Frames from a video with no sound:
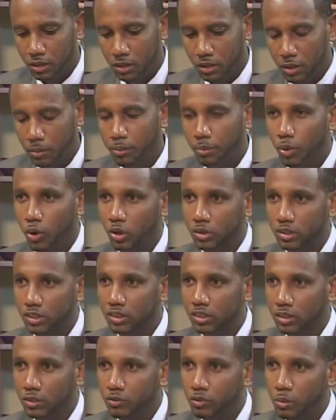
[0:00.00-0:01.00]

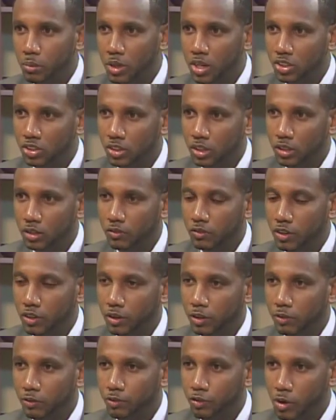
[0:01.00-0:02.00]
important information,
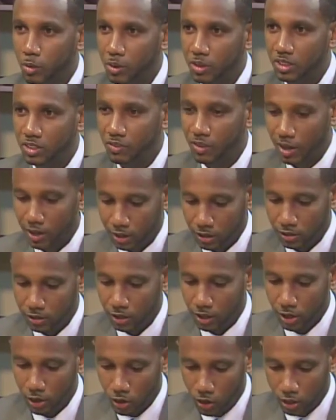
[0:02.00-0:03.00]
very informative. I learned a
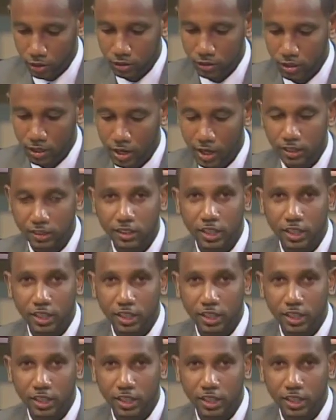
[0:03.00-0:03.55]
lot tonight,